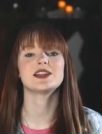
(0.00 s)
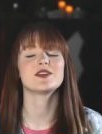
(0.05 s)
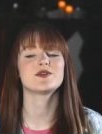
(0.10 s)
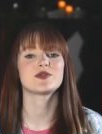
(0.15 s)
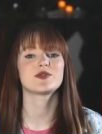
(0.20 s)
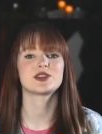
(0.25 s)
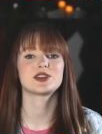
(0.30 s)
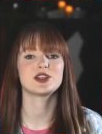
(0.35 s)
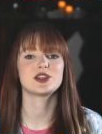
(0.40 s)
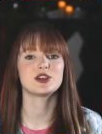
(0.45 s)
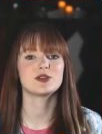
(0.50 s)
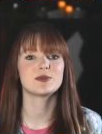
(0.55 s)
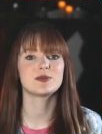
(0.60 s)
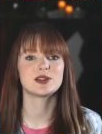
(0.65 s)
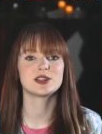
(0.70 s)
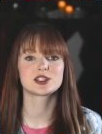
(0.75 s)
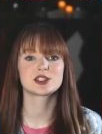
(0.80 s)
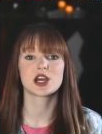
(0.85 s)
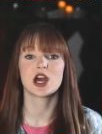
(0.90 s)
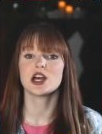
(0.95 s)
live with
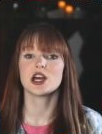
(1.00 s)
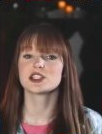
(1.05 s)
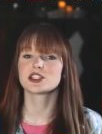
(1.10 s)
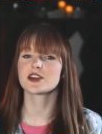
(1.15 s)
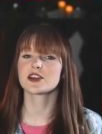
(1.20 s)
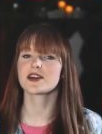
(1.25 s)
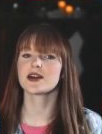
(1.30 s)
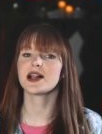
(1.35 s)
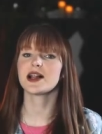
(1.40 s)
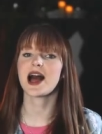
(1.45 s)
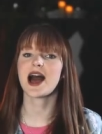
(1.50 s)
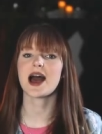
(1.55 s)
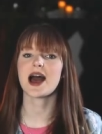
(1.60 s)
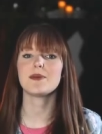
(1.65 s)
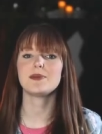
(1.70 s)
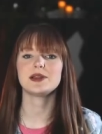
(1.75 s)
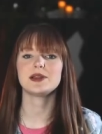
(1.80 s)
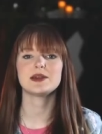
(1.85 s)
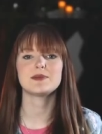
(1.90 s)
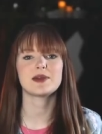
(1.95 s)
humans, so they'll
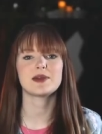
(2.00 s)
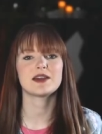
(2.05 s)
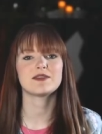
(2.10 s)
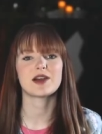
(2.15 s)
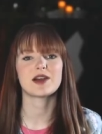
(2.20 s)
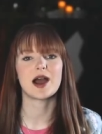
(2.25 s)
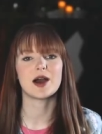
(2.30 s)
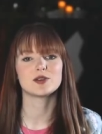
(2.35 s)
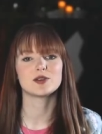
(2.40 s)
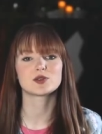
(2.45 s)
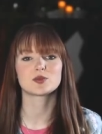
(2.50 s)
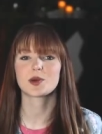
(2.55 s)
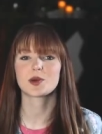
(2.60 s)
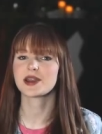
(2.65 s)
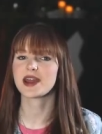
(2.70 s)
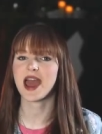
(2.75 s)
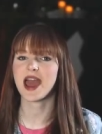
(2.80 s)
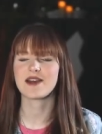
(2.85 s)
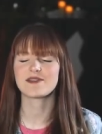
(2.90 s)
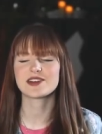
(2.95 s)
happily be around
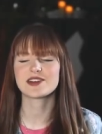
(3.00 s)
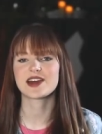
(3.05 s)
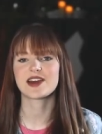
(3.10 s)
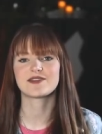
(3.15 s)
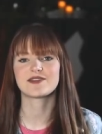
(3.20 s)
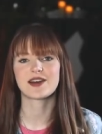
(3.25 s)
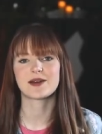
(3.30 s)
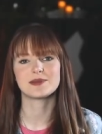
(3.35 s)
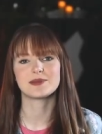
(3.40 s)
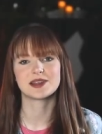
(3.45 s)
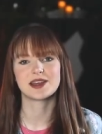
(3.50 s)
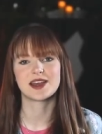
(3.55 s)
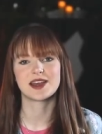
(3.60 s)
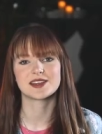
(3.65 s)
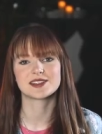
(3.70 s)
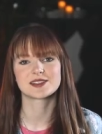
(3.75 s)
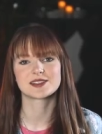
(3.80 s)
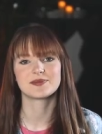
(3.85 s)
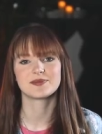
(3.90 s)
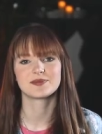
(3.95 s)
whenever their family
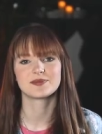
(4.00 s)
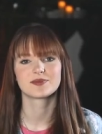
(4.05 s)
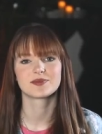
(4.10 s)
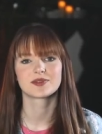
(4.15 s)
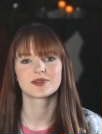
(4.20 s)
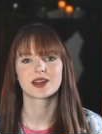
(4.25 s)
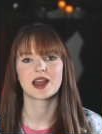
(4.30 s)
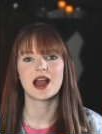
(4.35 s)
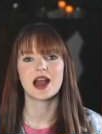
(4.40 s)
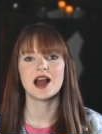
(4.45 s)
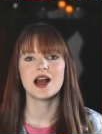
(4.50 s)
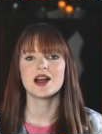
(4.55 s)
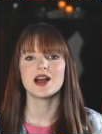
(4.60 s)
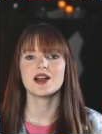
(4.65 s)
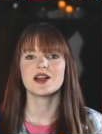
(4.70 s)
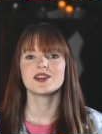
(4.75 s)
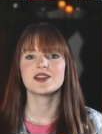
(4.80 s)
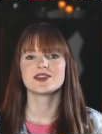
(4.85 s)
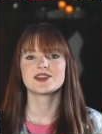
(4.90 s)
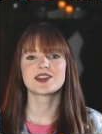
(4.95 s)
is.
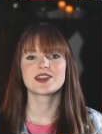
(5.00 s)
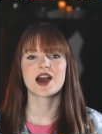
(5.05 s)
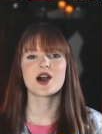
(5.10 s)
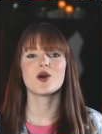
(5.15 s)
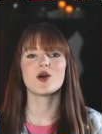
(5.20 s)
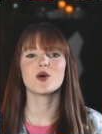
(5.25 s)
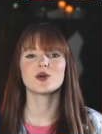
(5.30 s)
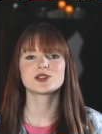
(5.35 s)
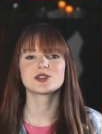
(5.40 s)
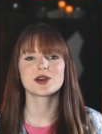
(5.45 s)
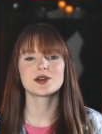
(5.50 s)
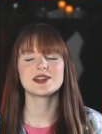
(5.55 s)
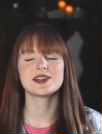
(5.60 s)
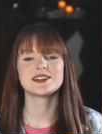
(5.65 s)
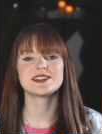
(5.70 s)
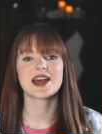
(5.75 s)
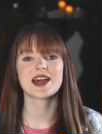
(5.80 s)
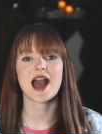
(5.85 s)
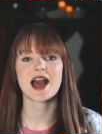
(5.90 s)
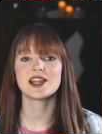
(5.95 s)
They're also an
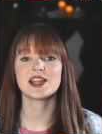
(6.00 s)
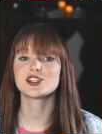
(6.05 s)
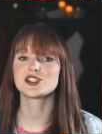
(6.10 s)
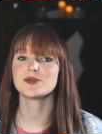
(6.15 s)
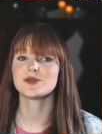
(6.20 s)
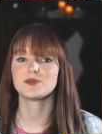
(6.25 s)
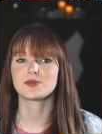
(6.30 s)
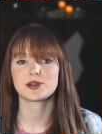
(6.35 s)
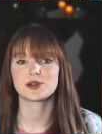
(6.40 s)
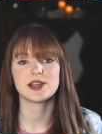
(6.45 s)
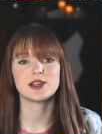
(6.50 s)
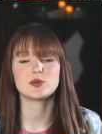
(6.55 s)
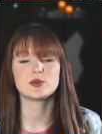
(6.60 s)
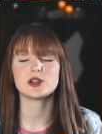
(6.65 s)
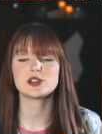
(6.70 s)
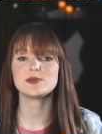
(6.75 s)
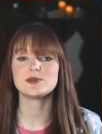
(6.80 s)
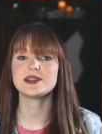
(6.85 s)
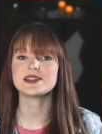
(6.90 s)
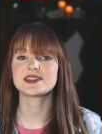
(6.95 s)
intelligent breed,
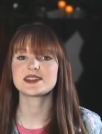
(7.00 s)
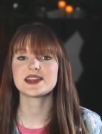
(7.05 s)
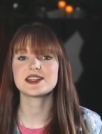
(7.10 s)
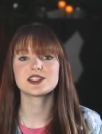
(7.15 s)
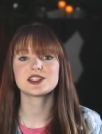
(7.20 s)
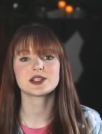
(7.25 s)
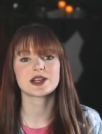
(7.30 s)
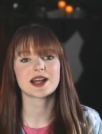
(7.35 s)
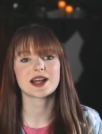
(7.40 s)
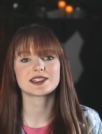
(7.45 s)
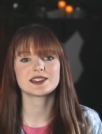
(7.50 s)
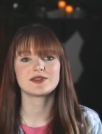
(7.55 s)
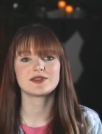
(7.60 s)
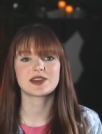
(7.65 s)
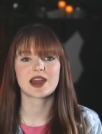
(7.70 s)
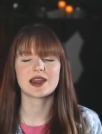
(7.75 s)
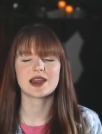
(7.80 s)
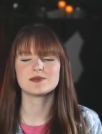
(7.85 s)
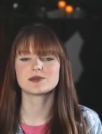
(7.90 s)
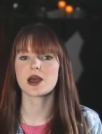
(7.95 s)
which means interactive
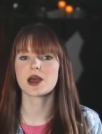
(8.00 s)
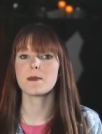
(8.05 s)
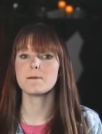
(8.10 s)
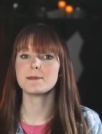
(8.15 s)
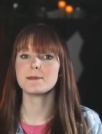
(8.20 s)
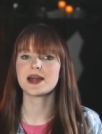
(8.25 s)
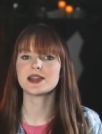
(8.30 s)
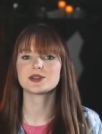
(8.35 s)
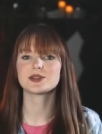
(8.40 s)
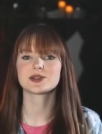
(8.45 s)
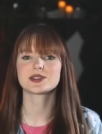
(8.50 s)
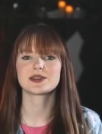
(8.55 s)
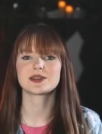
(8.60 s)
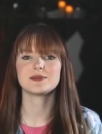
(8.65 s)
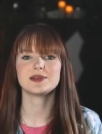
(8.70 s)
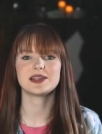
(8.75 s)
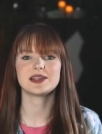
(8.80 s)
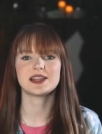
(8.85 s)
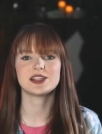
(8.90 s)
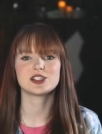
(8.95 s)
games and mental
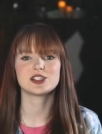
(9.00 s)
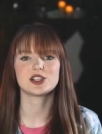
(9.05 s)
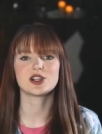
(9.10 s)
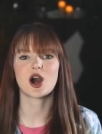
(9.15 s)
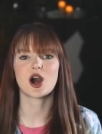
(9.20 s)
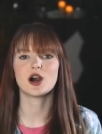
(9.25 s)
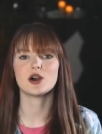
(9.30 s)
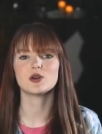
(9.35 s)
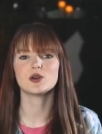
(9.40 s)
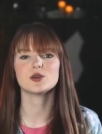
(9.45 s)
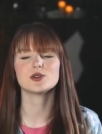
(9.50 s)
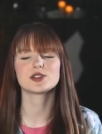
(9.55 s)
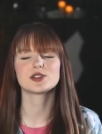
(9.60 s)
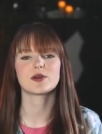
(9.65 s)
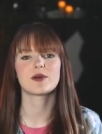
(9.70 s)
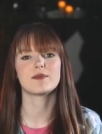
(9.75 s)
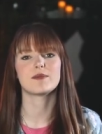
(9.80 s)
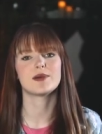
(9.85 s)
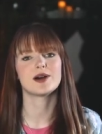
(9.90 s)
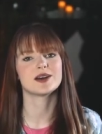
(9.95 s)
stimulation are
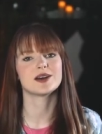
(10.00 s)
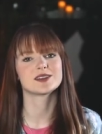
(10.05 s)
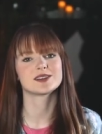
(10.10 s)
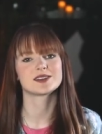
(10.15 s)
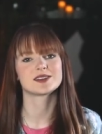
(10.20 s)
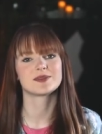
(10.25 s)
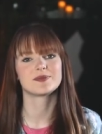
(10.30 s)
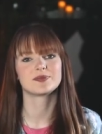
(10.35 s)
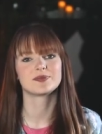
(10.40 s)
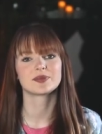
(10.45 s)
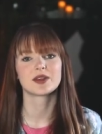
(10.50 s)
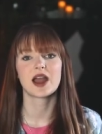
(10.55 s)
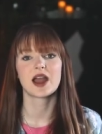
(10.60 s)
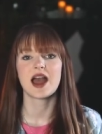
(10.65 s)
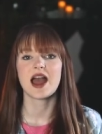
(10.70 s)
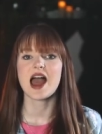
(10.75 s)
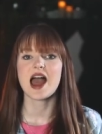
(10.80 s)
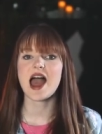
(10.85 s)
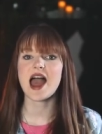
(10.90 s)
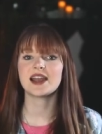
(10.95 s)
also a must.
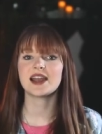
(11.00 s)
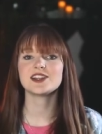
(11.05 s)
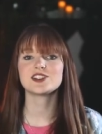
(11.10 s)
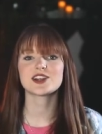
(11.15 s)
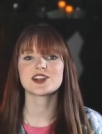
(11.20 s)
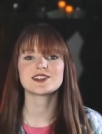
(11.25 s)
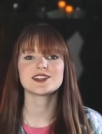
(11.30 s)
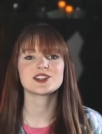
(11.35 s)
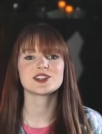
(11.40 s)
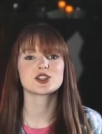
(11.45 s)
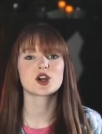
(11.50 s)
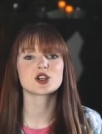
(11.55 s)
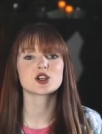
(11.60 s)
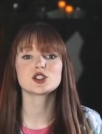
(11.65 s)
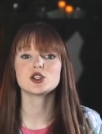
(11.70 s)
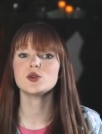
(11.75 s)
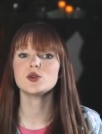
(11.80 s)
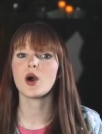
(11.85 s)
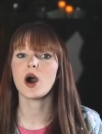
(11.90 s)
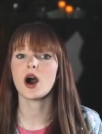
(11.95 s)
Energetic
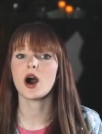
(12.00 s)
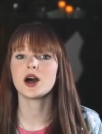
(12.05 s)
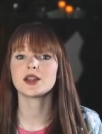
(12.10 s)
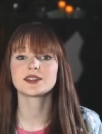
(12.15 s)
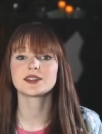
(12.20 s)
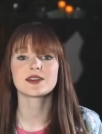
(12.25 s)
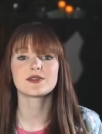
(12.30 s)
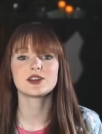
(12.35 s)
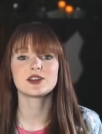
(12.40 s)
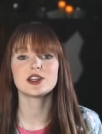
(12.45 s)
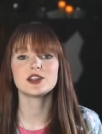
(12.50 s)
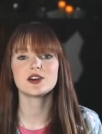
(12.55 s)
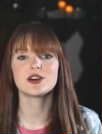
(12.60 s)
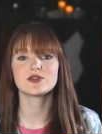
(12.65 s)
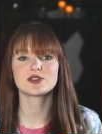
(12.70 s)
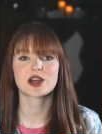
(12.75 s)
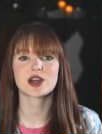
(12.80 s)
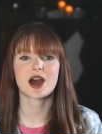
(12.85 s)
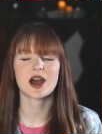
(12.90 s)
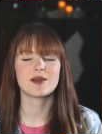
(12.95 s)
dogs who aren't given
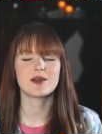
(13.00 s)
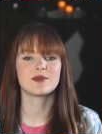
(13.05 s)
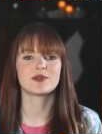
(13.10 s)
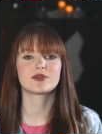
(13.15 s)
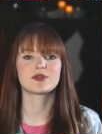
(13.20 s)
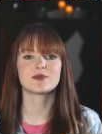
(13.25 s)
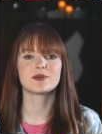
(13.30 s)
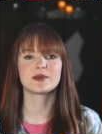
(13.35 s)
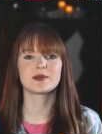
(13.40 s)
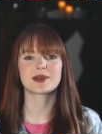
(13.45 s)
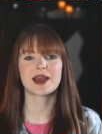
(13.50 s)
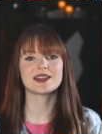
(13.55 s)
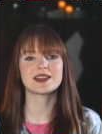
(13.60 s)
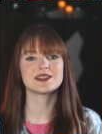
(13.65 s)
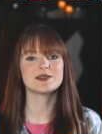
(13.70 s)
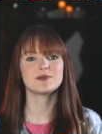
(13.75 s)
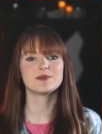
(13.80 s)
enough time from them getting